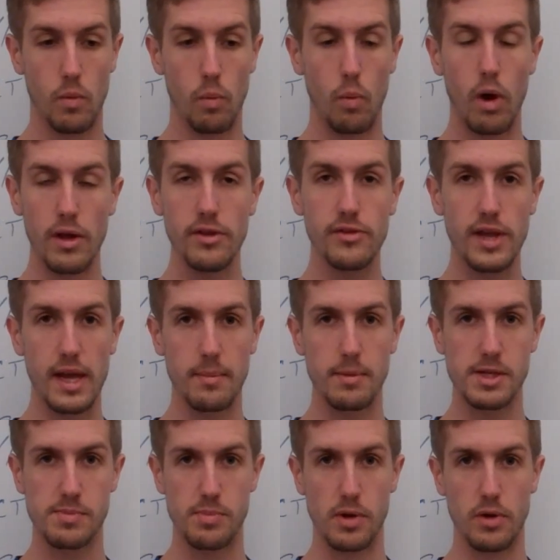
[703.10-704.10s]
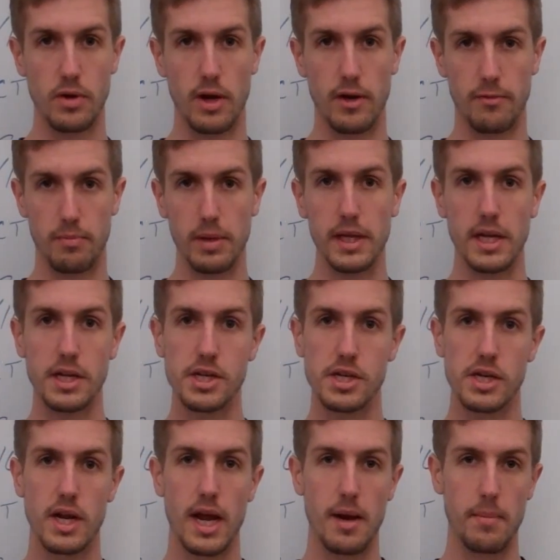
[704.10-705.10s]
1 tablespoon of
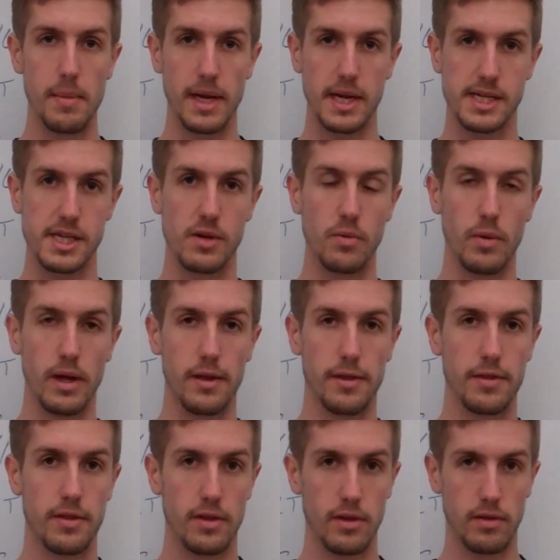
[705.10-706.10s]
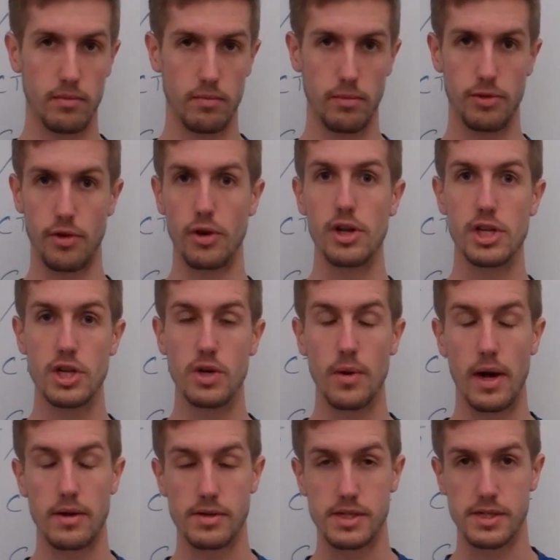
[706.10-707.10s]
bleach and mix it with 32
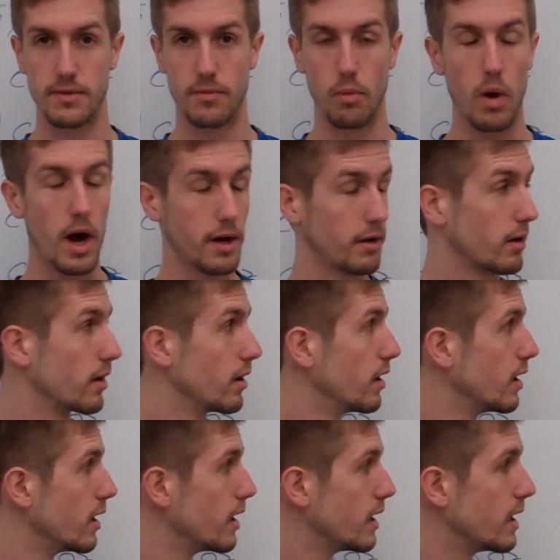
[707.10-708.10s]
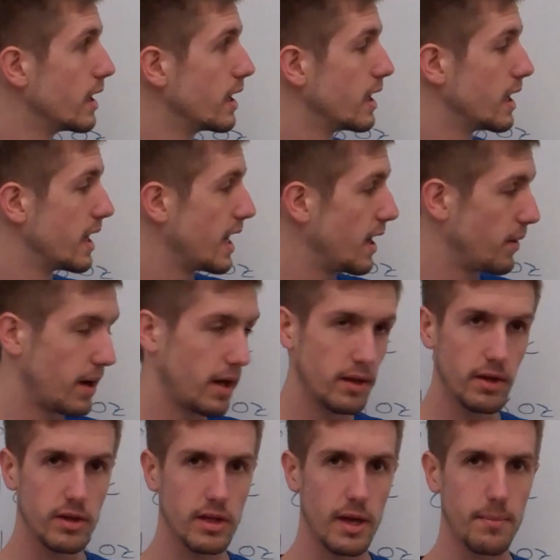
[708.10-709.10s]
ounces of water. And when I
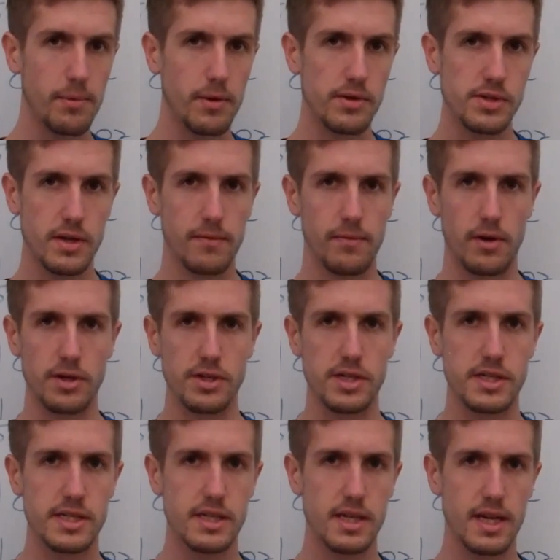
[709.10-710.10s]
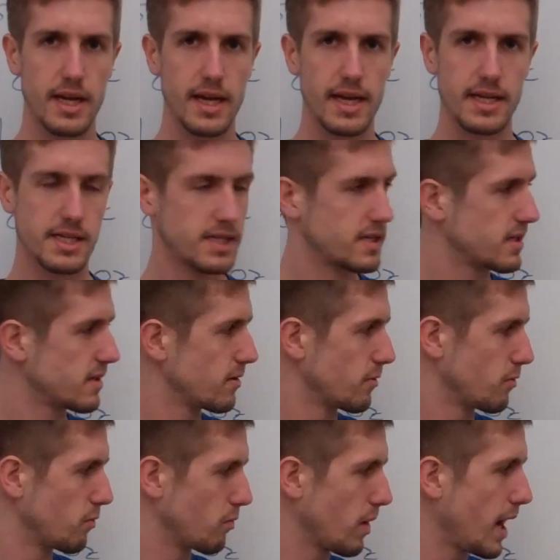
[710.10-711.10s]
looked up those conversions, it's
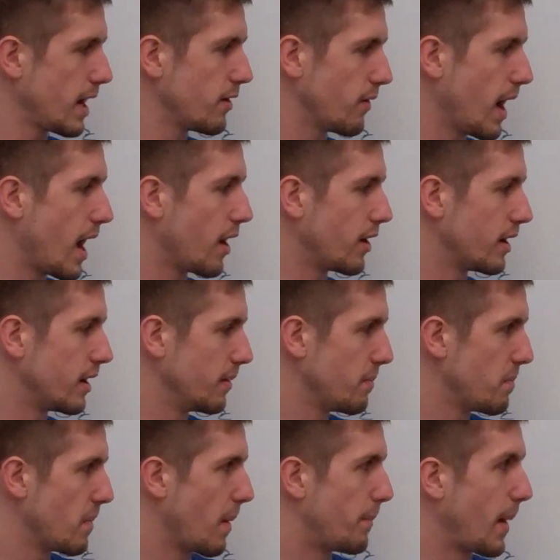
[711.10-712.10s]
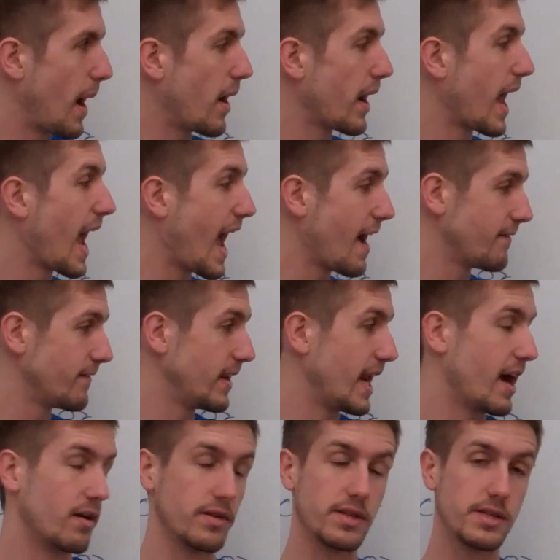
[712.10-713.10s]
right around about a half an
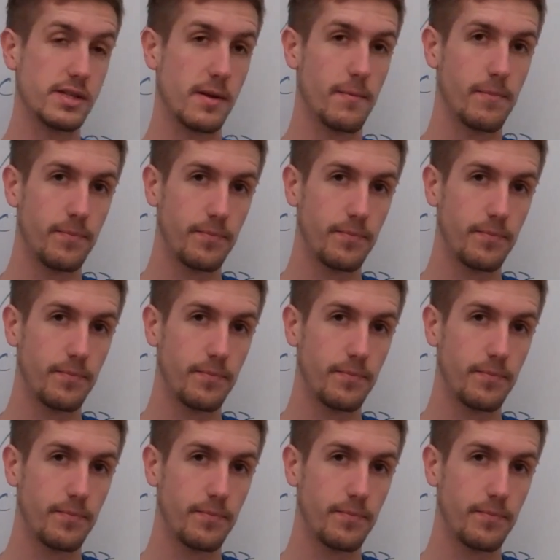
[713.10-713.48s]
ounce.